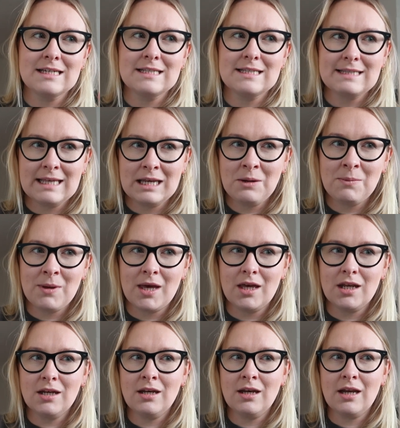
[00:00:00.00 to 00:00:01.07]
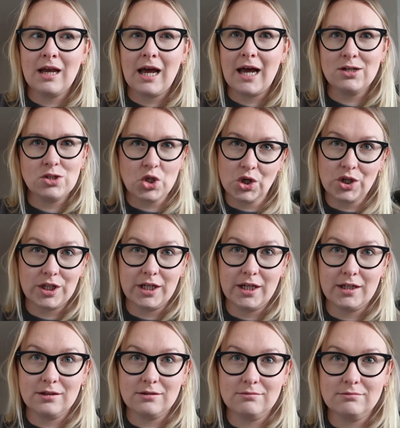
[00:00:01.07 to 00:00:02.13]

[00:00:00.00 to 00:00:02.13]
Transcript: cinnamon, and chocolate.